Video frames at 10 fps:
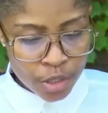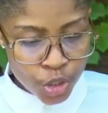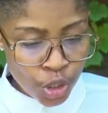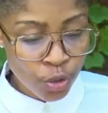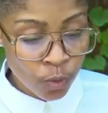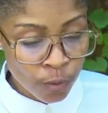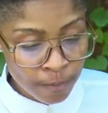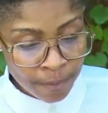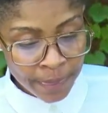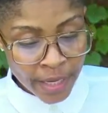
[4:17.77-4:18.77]
Two,
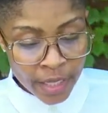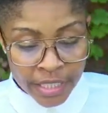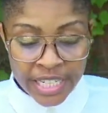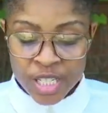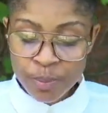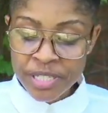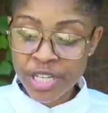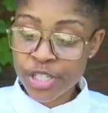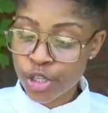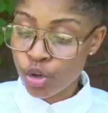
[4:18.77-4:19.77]
the
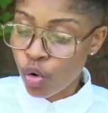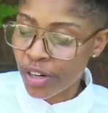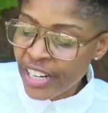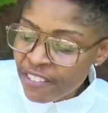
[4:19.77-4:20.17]
disposition or